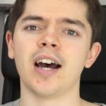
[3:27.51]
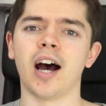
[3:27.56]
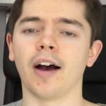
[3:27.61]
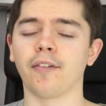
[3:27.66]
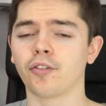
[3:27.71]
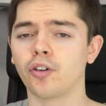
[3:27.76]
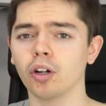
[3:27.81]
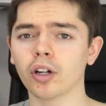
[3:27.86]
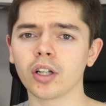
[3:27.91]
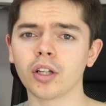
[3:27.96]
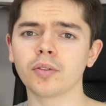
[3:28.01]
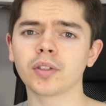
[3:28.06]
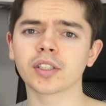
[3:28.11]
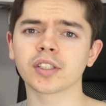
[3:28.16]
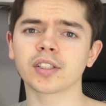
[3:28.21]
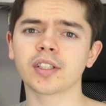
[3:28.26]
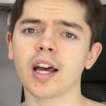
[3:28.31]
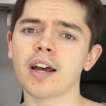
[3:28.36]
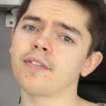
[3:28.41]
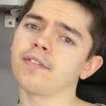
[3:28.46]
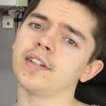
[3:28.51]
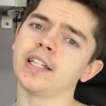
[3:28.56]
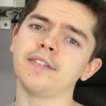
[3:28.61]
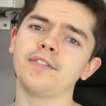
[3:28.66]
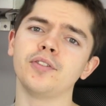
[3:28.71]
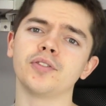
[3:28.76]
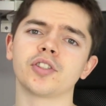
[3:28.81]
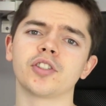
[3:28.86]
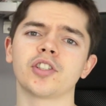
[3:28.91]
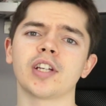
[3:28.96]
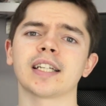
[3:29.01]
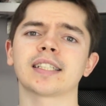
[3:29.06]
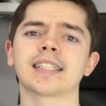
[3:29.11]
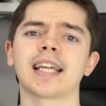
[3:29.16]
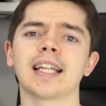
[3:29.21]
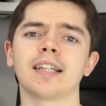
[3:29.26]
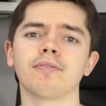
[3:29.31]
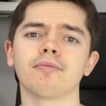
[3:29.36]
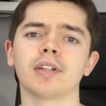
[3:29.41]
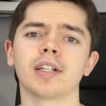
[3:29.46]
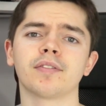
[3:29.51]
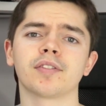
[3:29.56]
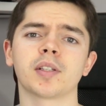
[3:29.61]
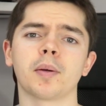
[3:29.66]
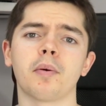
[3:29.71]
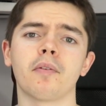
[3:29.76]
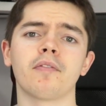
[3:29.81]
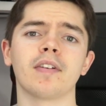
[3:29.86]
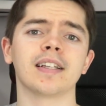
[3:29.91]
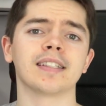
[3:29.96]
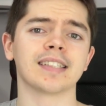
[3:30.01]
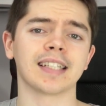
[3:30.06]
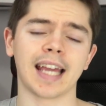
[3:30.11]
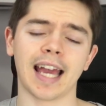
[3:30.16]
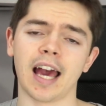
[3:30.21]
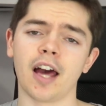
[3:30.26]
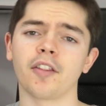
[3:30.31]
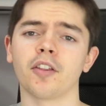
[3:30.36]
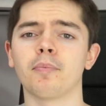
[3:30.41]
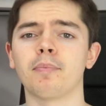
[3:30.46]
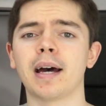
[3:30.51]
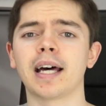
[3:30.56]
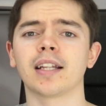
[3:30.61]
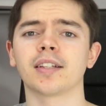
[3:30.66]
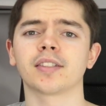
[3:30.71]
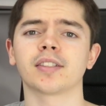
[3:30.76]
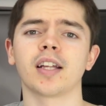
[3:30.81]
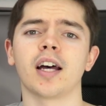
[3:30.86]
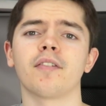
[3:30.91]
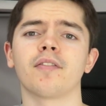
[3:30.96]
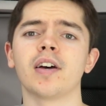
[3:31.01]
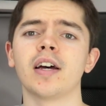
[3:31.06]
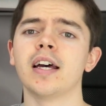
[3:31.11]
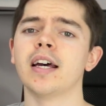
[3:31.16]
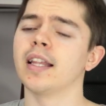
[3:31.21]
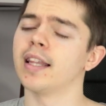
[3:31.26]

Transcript: I've got a load of stuff, and if you suggest getting rid of some of it to get other better stuff,